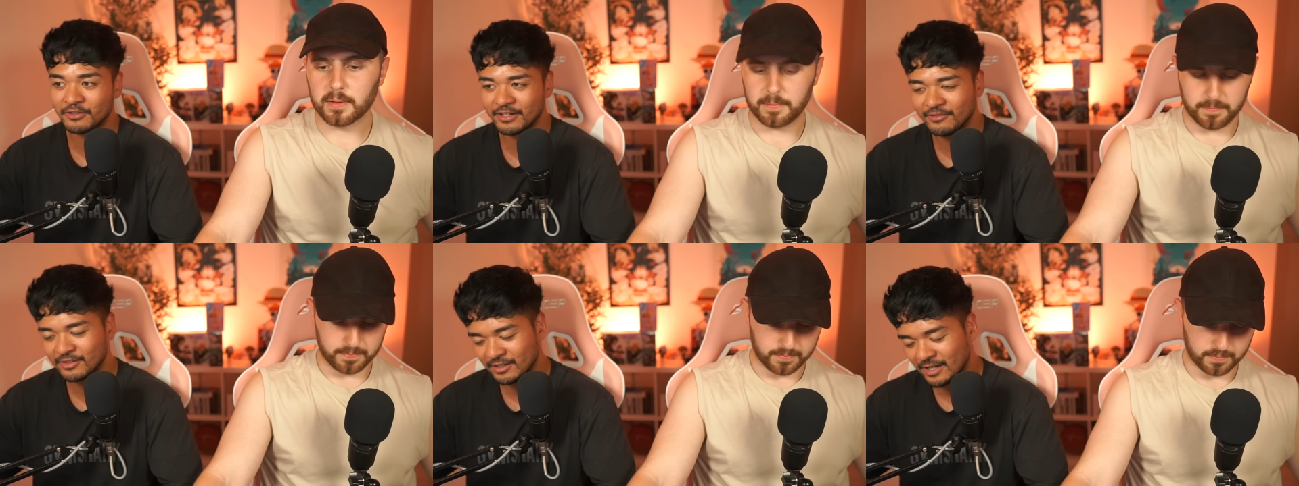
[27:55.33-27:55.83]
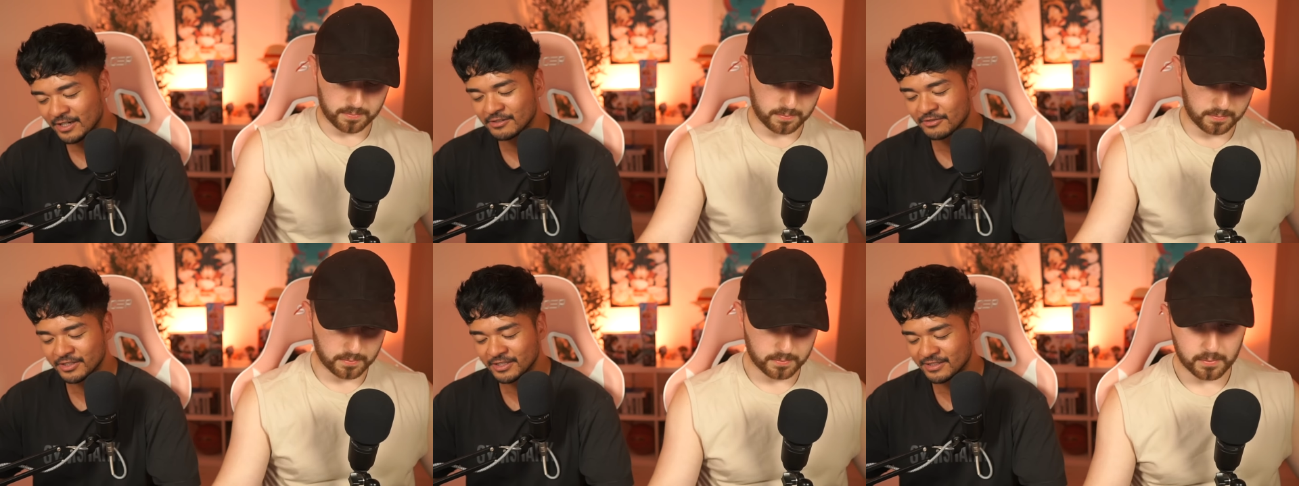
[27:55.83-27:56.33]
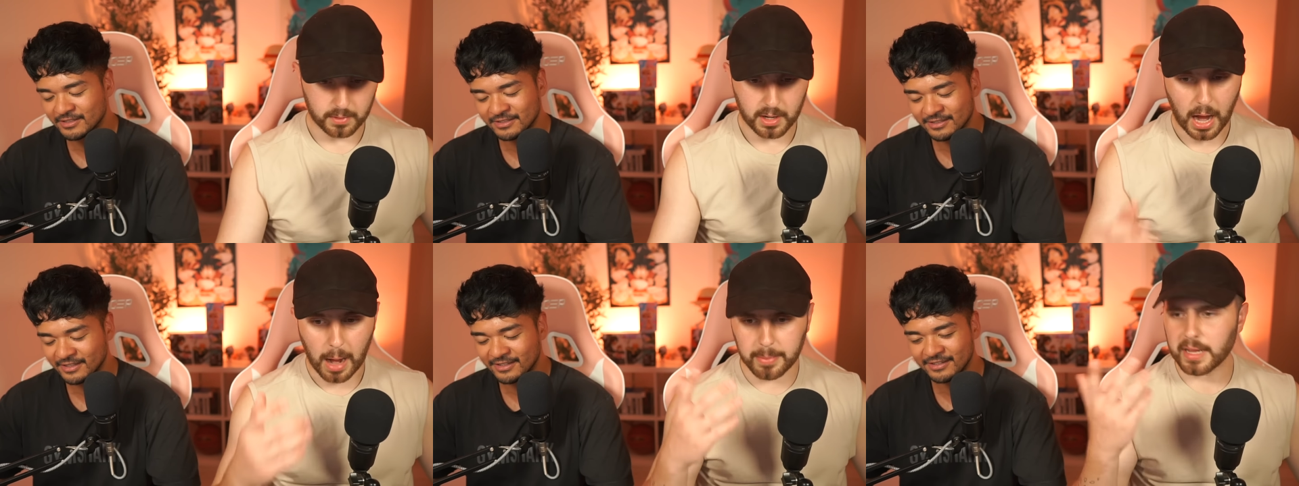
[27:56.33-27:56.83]
Speaker 1: even Kaido's free
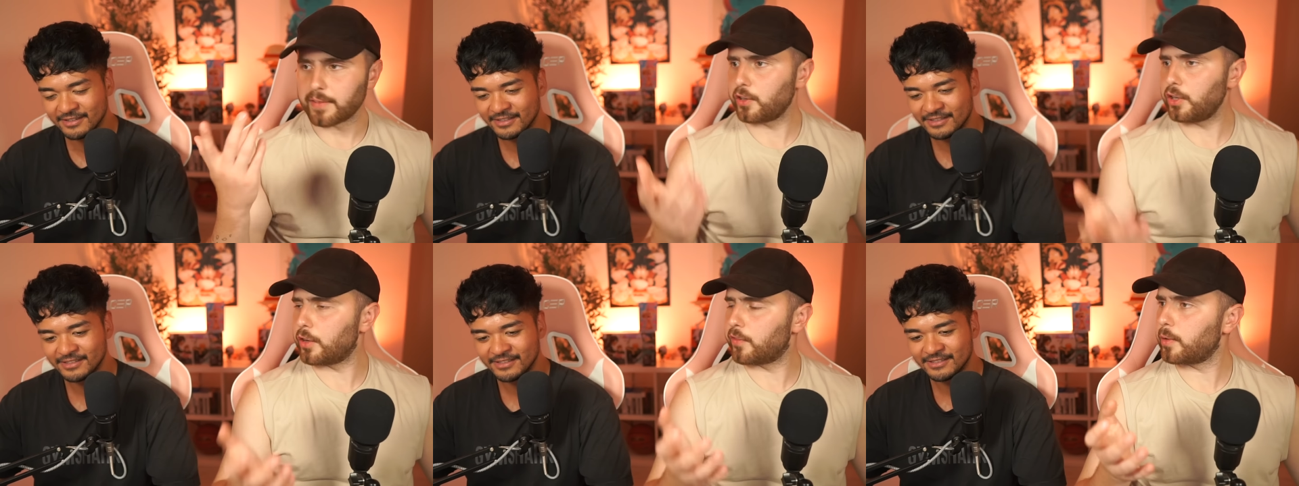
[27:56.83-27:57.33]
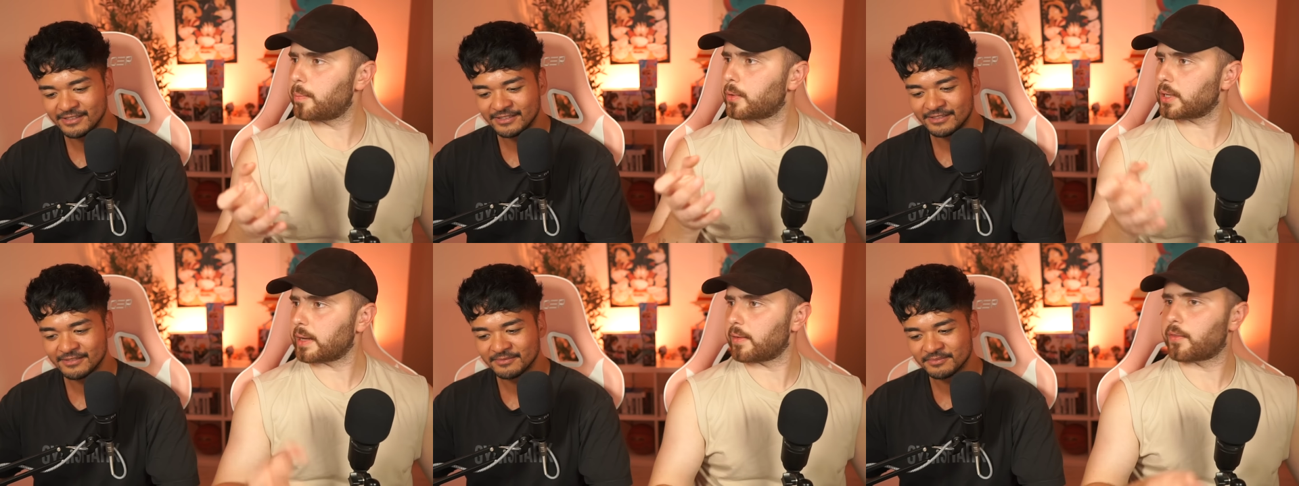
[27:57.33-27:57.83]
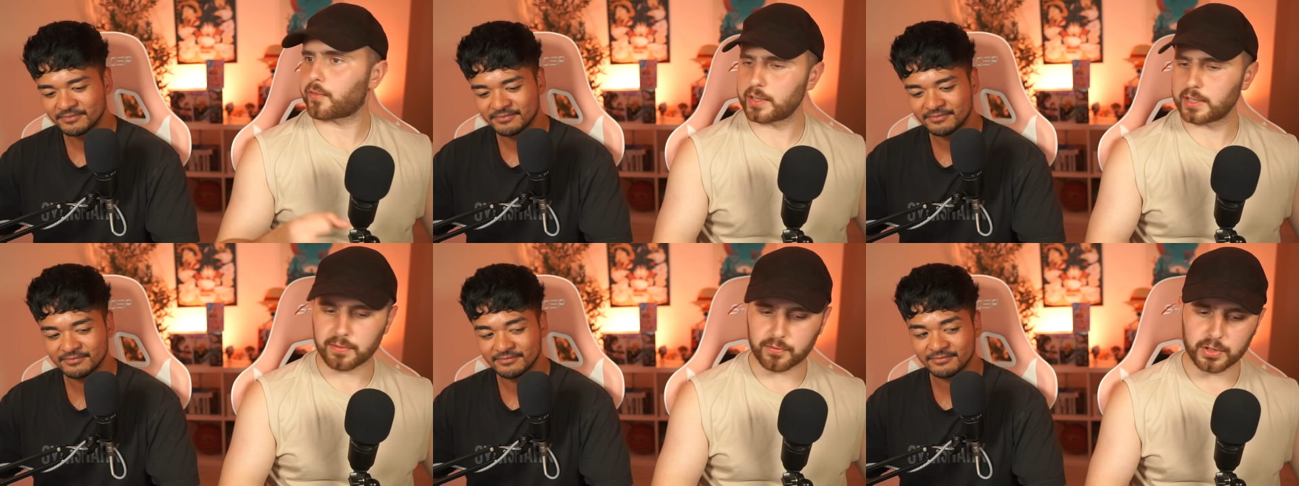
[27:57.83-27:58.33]
disasters. Yeah. I mean,
Speaker 2: if you if you put together free
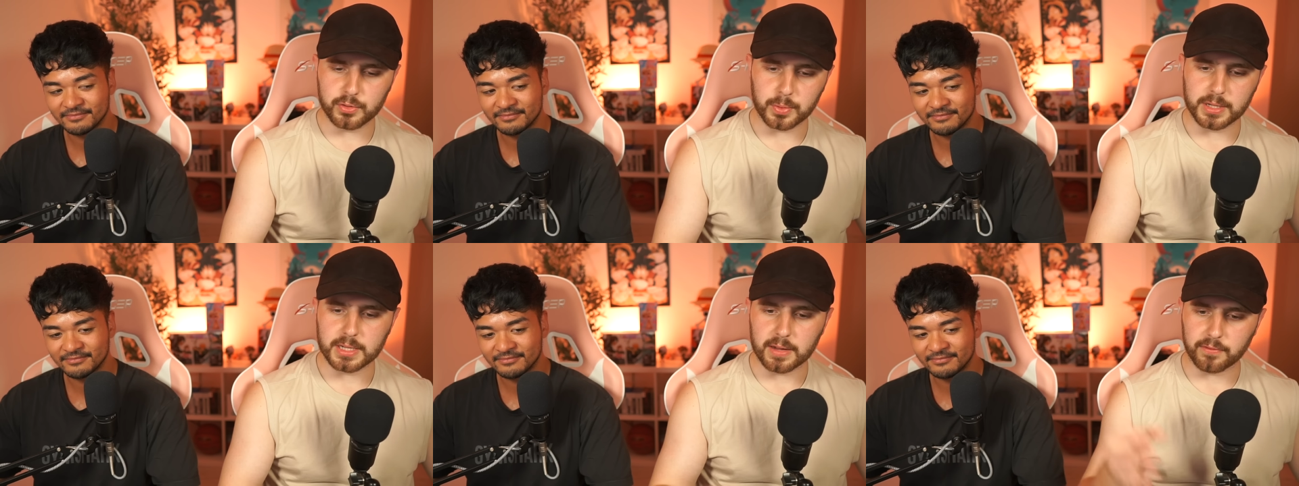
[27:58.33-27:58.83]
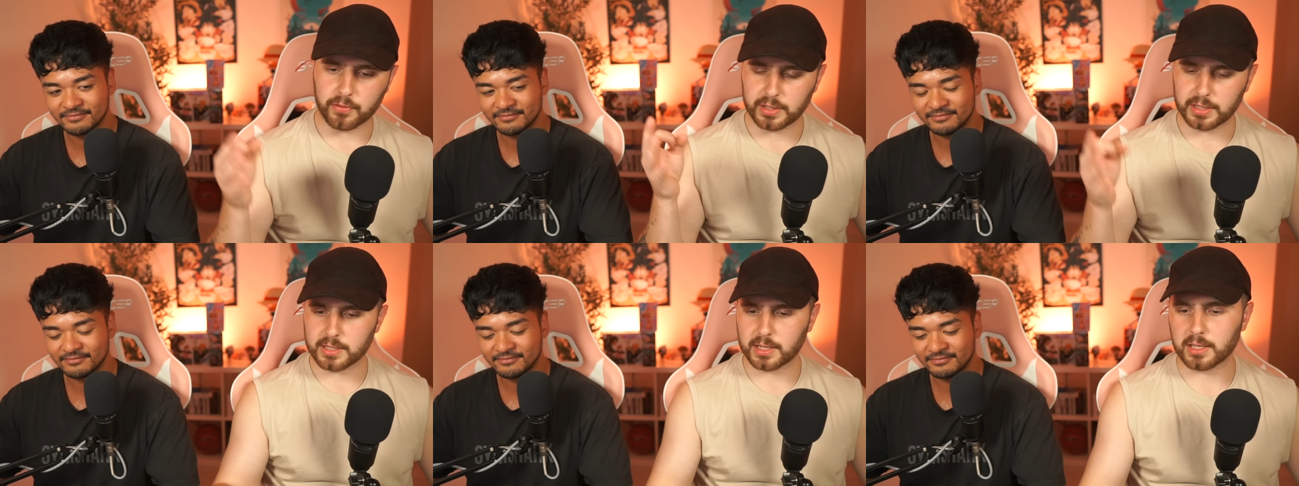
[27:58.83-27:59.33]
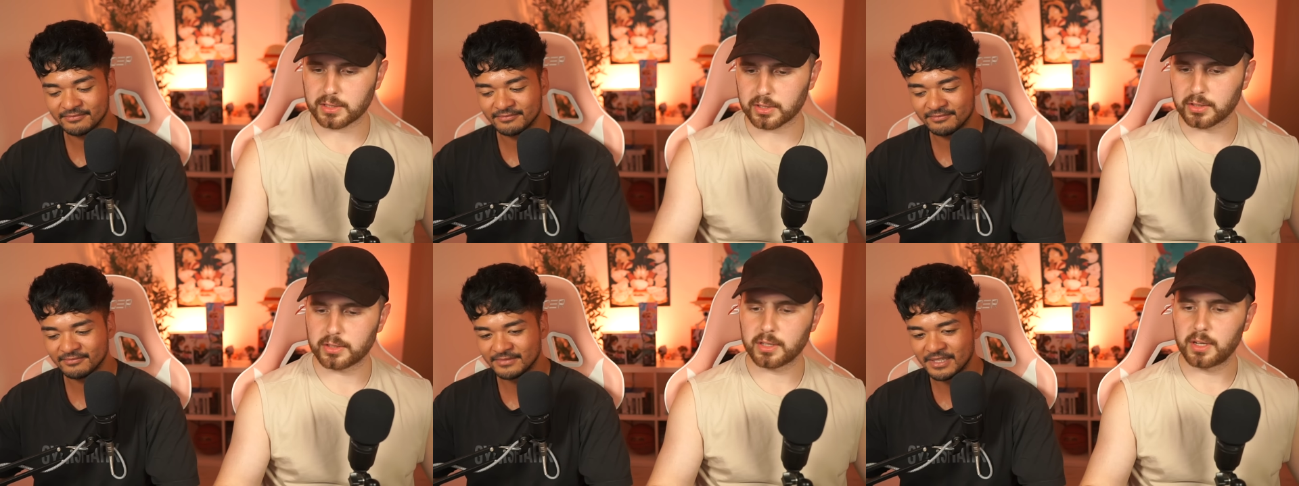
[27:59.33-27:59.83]
the free sweets and free
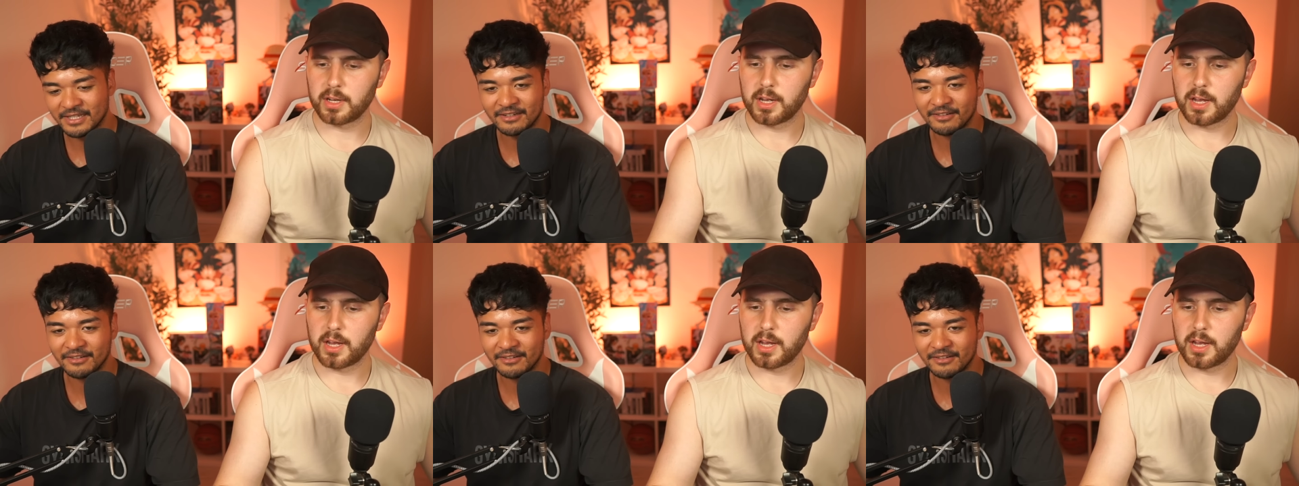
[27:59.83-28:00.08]
disasters, yeah,